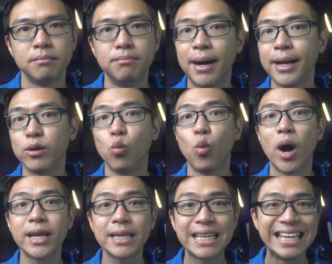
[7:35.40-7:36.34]
But
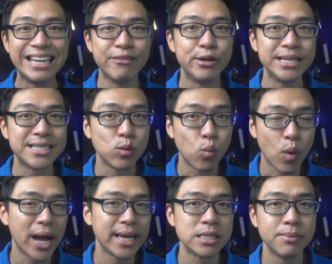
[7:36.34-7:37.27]
one key reason
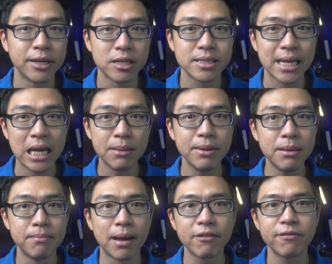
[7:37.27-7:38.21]
why is because
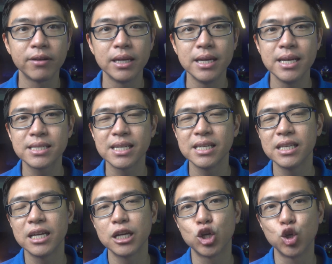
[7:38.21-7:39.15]
AB InBev is
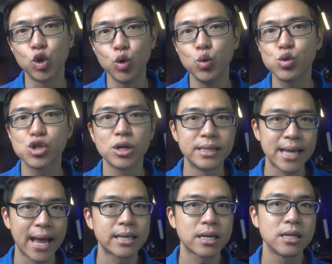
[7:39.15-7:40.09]
in a huge
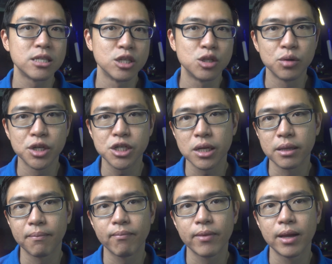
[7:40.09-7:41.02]
debt
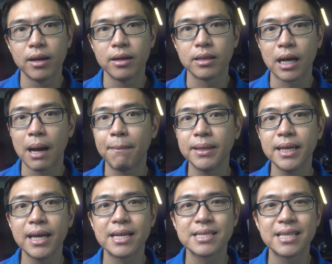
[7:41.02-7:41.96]
situation. The
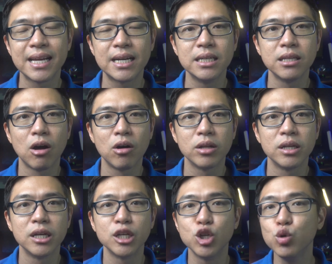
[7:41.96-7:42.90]
company has taken on
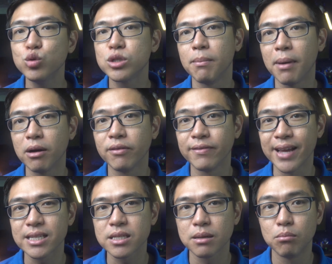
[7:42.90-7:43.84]
a huge amount of
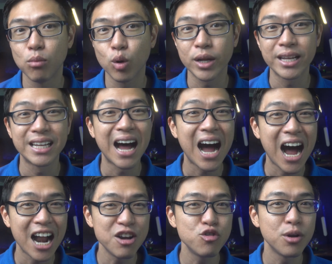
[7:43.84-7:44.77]
debt, more than
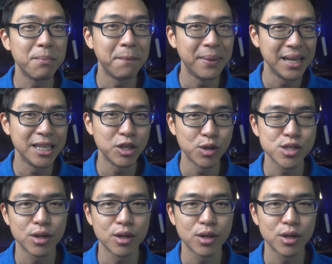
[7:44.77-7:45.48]
$100 billion